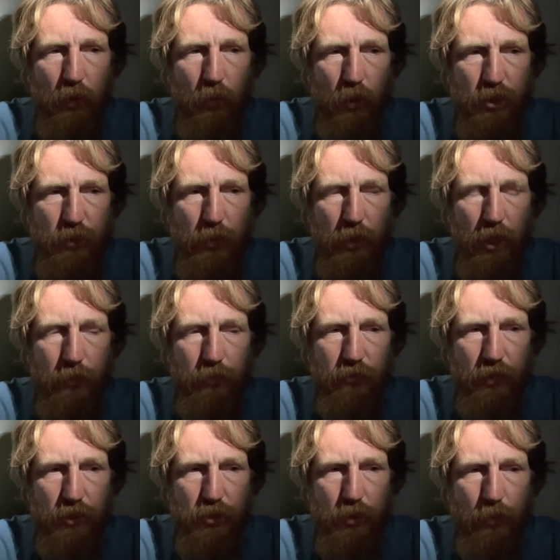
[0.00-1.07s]
once we got up
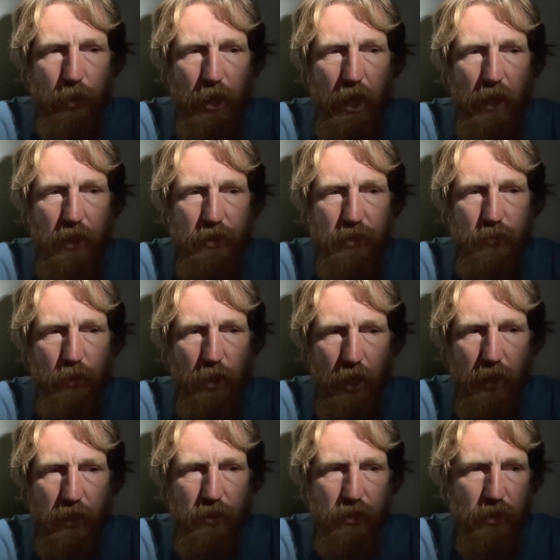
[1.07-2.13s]
Fletcher Pass, we
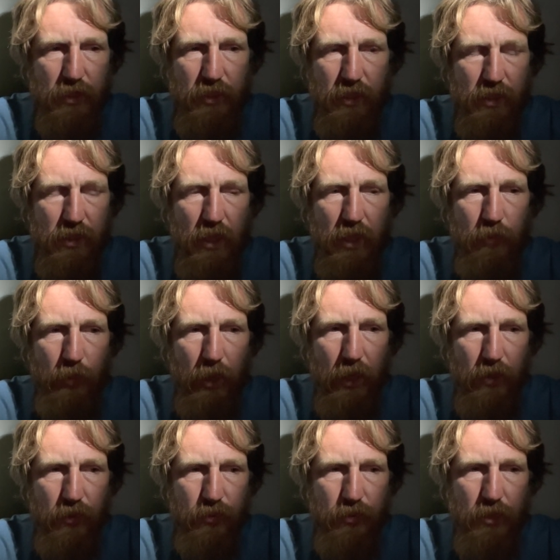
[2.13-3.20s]
hiked like 6 to 8
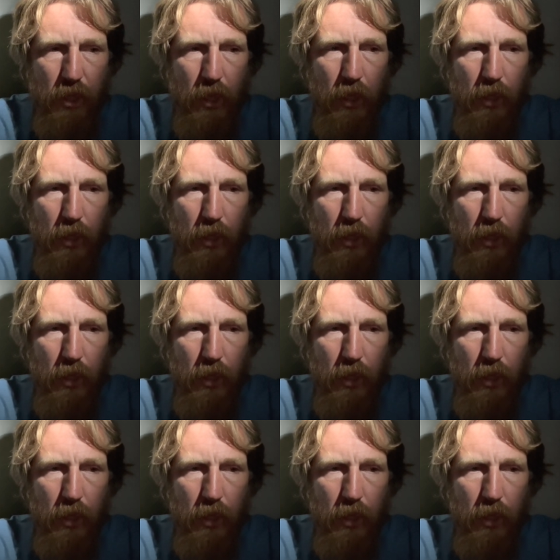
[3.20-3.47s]
miles,